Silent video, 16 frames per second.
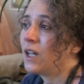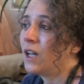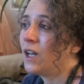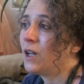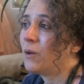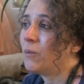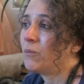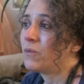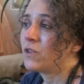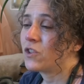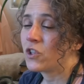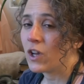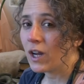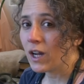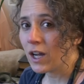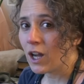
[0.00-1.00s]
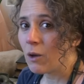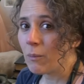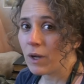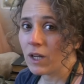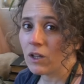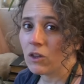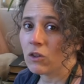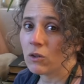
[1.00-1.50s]
um, check out
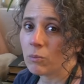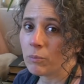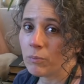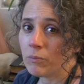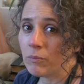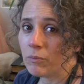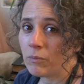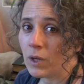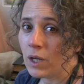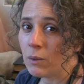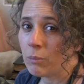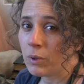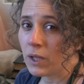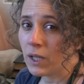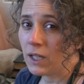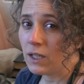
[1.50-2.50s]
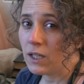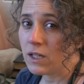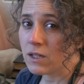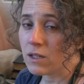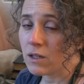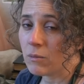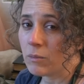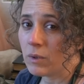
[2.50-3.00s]
my other uh,
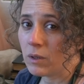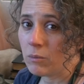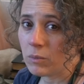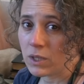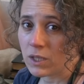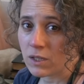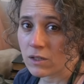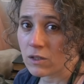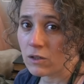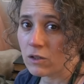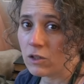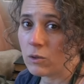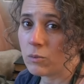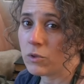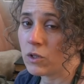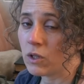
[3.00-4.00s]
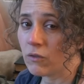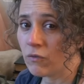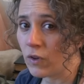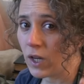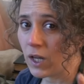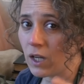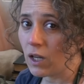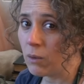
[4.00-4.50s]
playlist on my medicinal herbs. You can
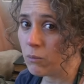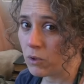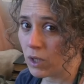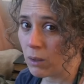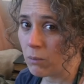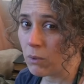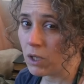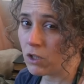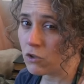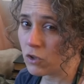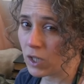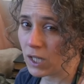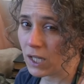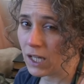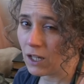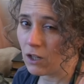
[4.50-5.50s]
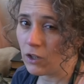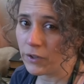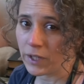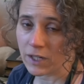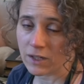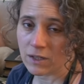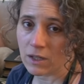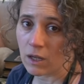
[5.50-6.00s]
find. I'm. I'm going to try to get all
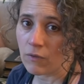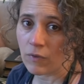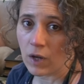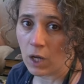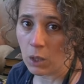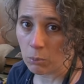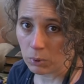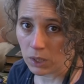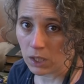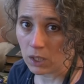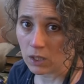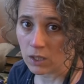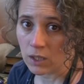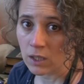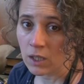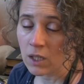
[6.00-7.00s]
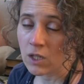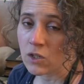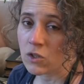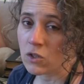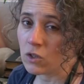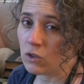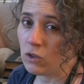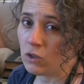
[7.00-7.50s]
that stuff up here
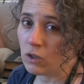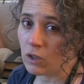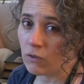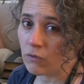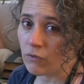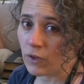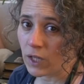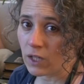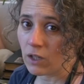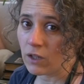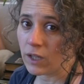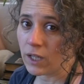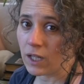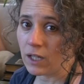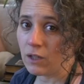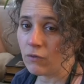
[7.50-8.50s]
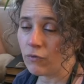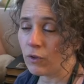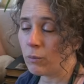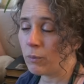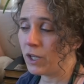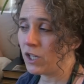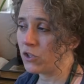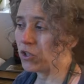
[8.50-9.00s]
so you can find all that
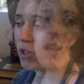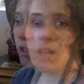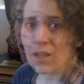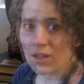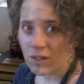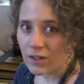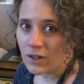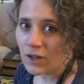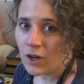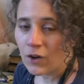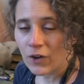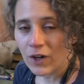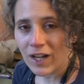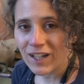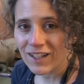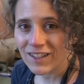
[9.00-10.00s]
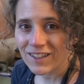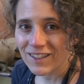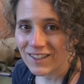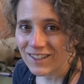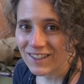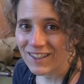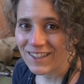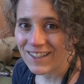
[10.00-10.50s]
information. All right.
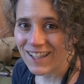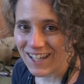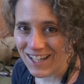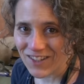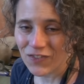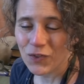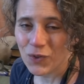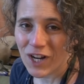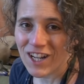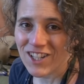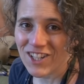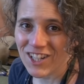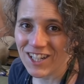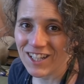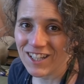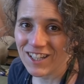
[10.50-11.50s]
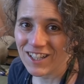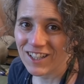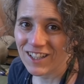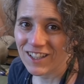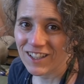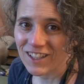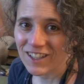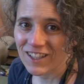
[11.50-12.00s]
Thanks for watching.
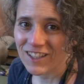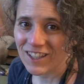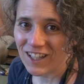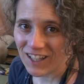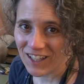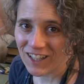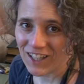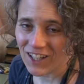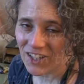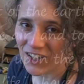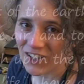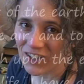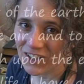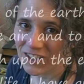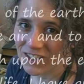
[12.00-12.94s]
Take care,